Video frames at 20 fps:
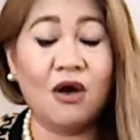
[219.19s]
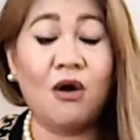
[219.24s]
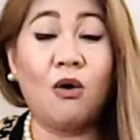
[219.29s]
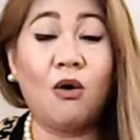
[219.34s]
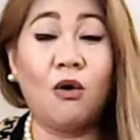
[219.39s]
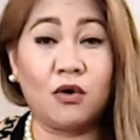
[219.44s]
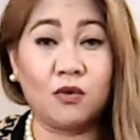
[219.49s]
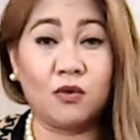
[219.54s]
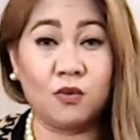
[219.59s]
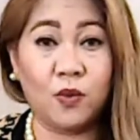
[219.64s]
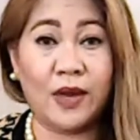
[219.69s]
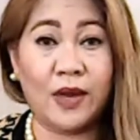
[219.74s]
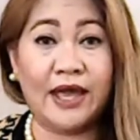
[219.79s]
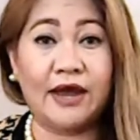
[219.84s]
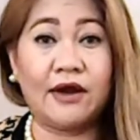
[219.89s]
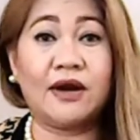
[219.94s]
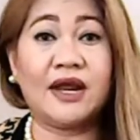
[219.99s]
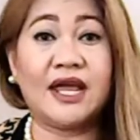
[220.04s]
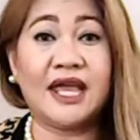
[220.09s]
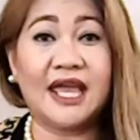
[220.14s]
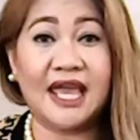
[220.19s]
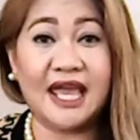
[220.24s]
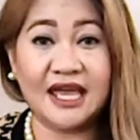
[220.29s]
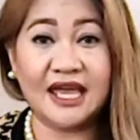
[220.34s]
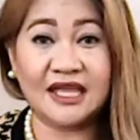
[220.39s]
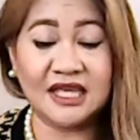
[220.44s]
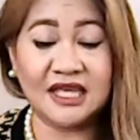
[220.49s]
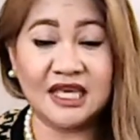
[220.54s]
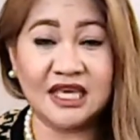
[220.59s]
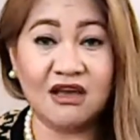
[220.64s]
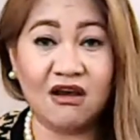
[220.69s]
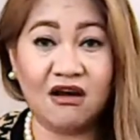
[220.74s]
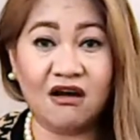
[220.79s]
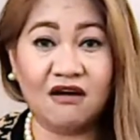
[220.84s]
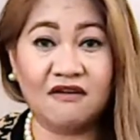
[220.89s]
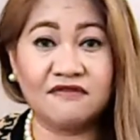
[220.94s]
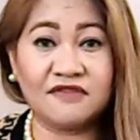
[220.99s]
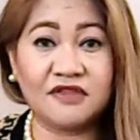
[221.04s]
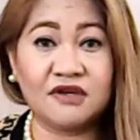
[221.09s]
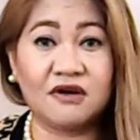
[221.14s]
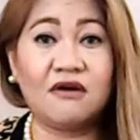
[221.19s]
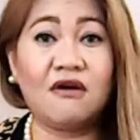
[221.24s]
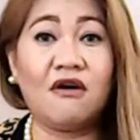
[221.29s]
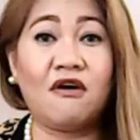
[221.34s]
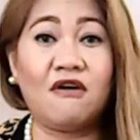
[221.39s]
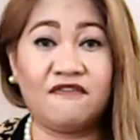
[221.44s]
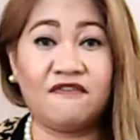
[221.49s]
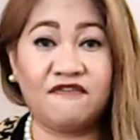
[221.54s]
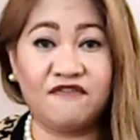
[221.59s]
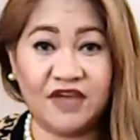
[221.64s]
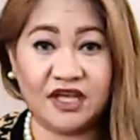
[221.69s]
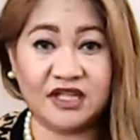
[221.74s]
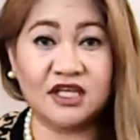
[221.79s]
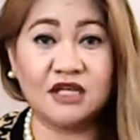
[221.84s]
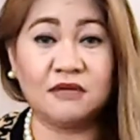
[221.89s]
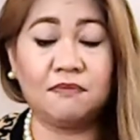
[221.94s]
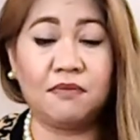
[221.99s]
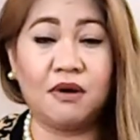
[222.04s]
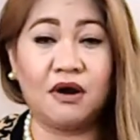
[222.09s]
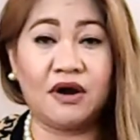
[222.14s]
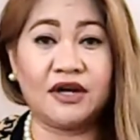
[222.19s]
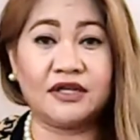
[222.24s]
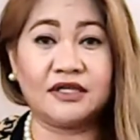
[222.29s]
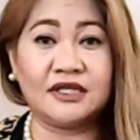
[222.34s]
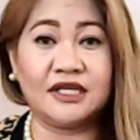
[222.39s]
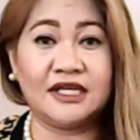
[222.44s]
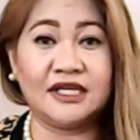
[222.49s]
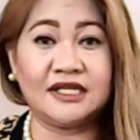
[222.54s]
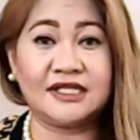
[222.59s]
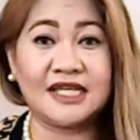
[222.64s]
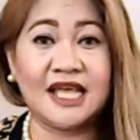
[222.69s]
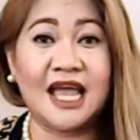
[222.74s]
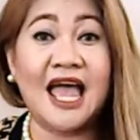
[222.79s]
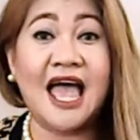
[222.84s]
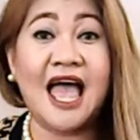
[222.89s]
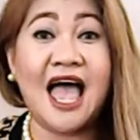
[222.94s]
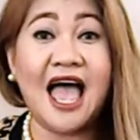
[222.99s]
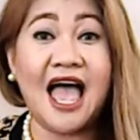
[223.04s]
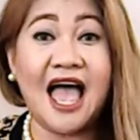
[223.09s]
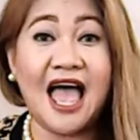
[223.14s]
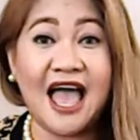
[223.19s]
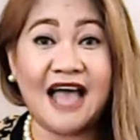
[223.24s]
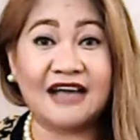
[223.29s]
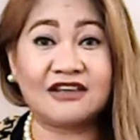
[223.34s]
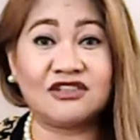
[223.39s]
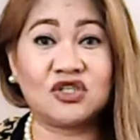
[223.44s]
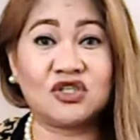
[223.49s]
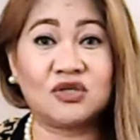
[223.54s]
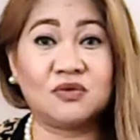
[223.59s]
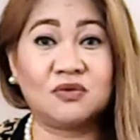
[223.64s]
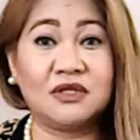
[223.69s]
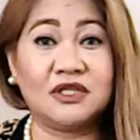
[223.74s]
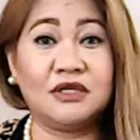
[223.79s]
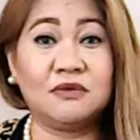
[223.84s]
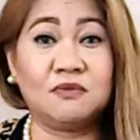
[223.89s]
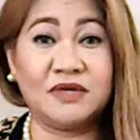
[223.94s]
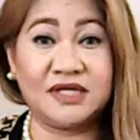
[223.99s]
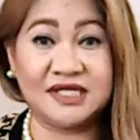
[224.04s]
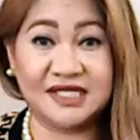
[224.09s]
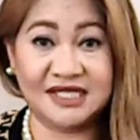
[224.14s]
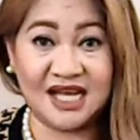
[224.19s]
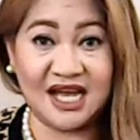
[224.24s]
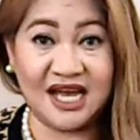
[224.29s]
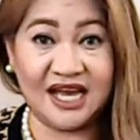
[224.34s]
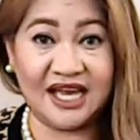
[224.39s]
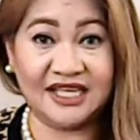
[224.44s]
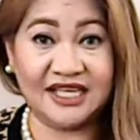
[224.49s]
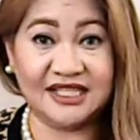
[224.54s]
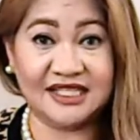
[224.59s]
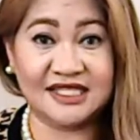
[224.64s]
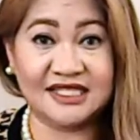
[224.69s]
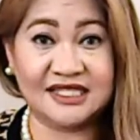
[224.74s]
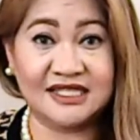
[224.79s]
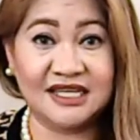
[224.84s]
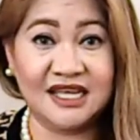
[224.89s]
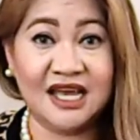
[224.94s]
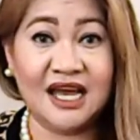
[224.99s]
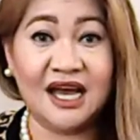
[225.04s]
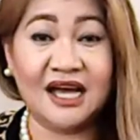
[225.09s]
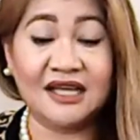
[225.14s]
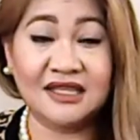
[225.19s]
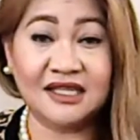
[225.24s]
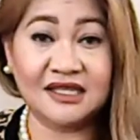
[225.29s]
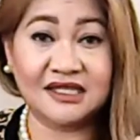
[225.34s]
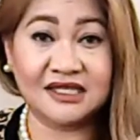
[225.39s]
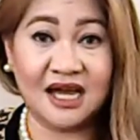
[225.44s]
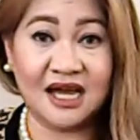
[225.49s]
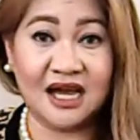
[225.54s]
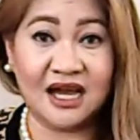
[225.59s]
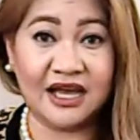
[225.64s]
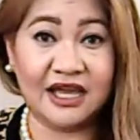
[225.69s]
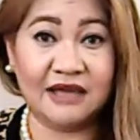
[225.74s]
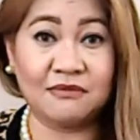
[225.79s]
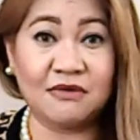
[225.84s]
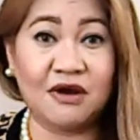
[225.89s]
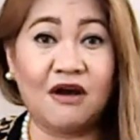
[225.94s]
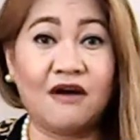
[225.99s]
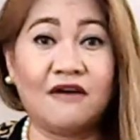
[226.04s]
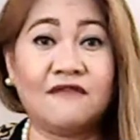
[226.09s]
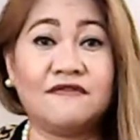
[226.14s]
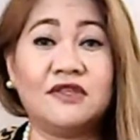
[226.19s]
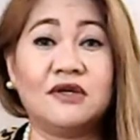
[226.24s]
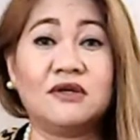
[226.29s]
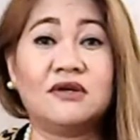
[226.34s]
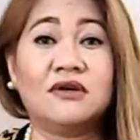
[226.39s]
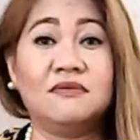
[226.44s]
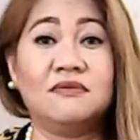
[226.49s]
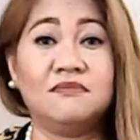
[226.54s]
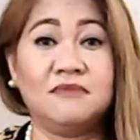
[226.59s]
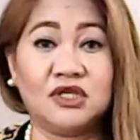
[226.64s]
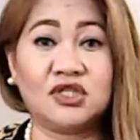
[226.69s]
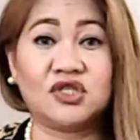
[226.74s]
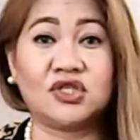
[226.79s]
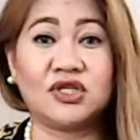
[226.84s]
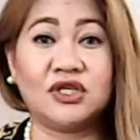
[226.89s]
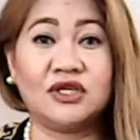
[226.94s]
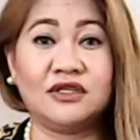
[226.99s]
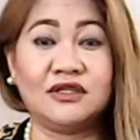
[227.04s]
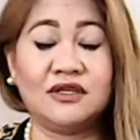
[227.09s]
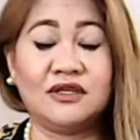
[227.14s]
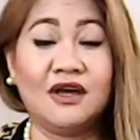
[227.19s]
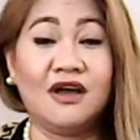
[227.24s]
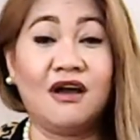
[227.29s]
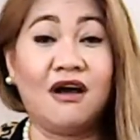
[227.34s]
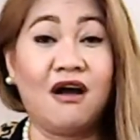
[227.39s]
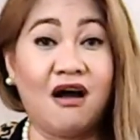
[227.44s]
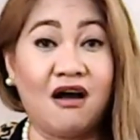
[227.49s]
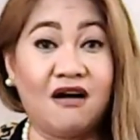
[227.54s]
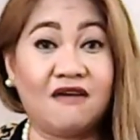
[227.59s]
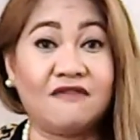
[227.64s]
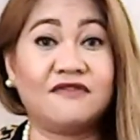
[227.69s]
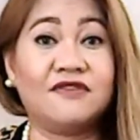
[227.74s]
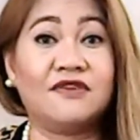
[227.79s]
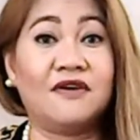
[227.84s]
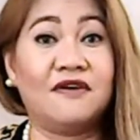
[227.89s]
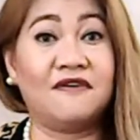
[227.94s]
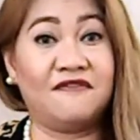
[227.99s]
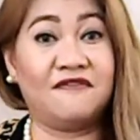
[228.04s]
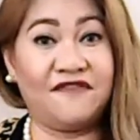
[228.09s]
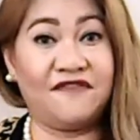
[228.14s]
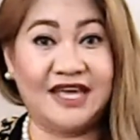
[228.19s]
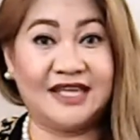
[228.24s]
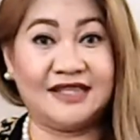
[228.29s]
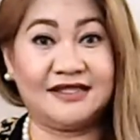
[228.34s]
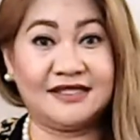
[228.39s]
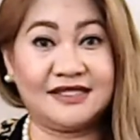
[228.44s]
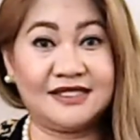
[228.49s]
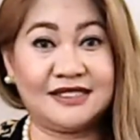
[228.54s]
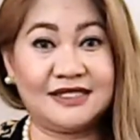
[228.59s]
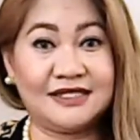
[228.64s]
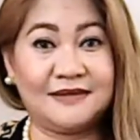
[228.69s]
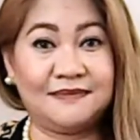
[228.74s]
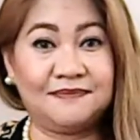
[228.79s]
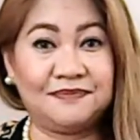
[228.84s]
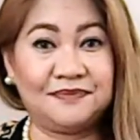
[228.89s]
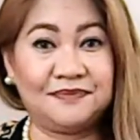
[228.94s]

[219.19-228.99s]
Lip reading: or where any of the offended parties actually resides at the time of the commission of the offense.